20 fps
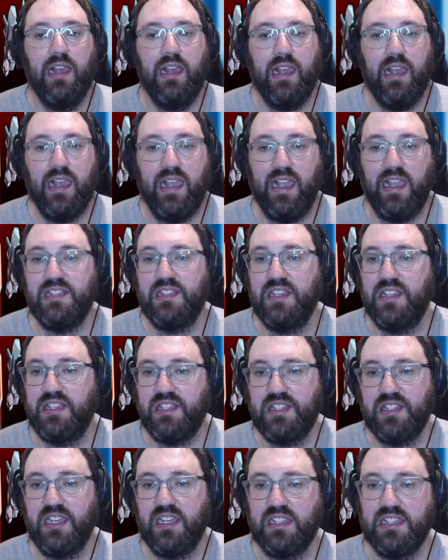is
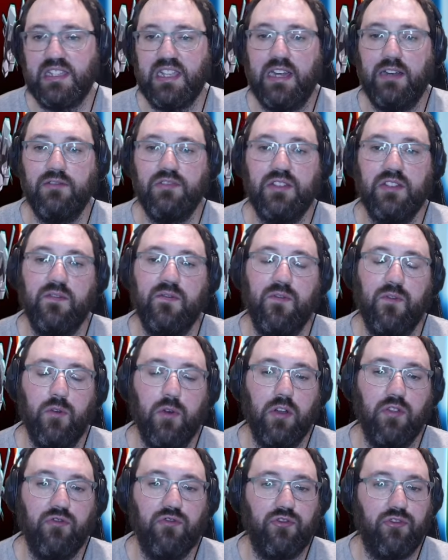
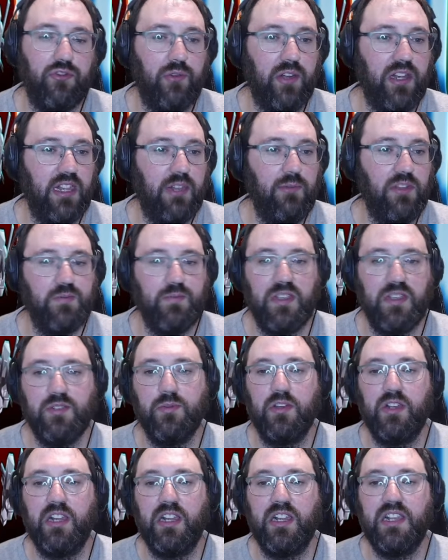6,420, which means
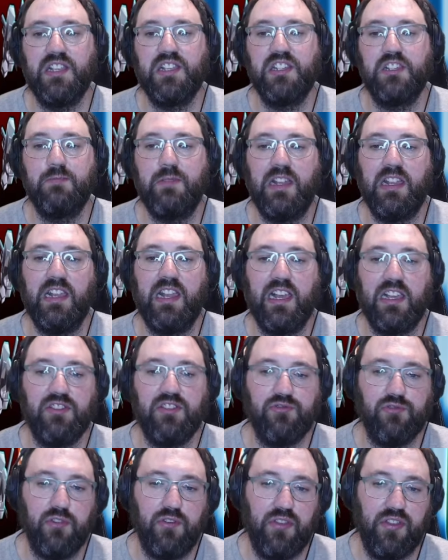we're going to need to spend an
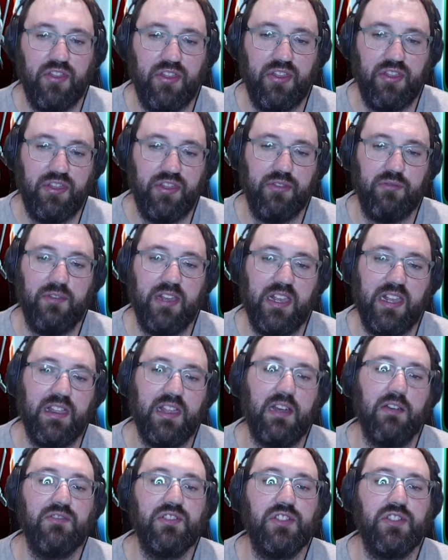extra
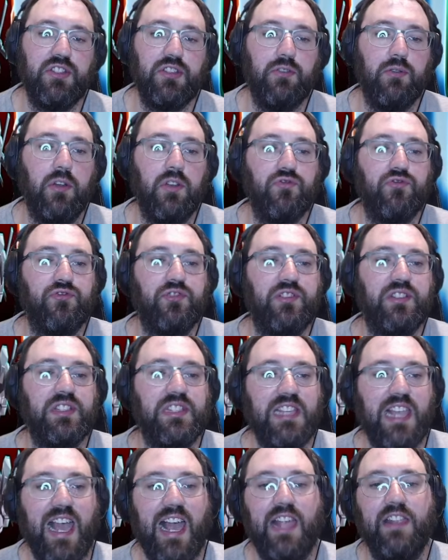
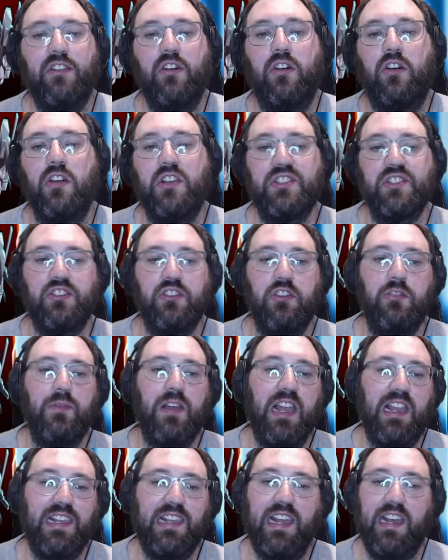3,210 isotope
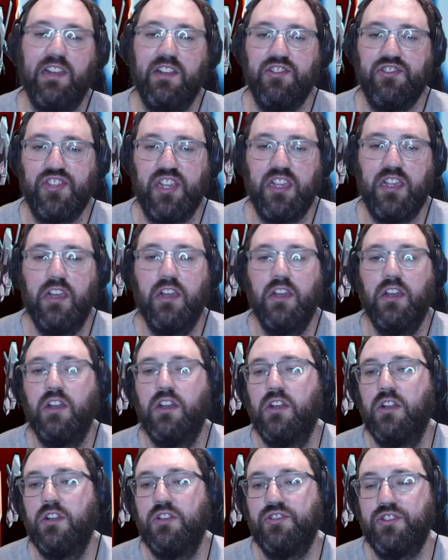8 energy
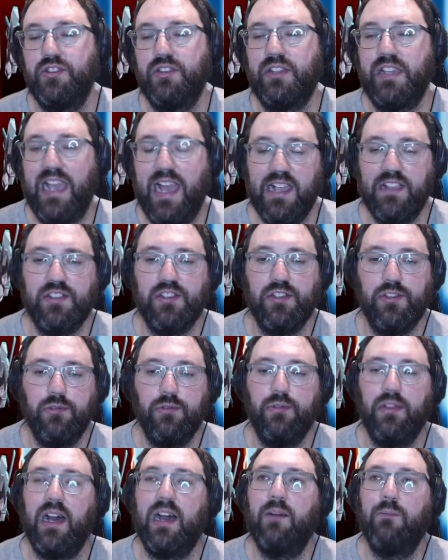to get
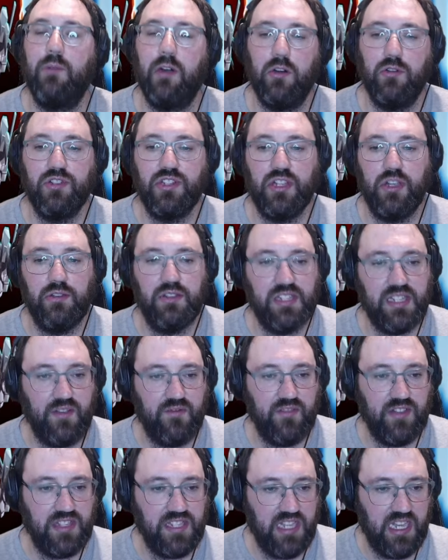to that milestone
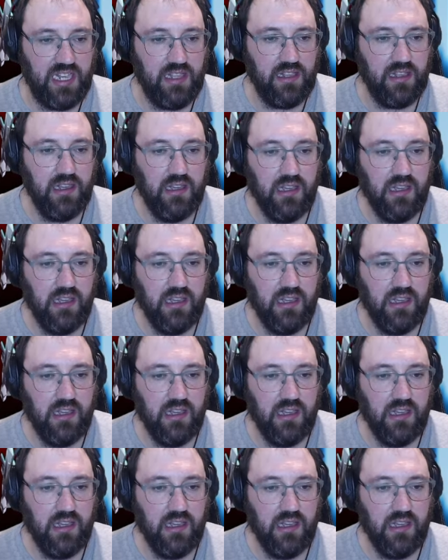17.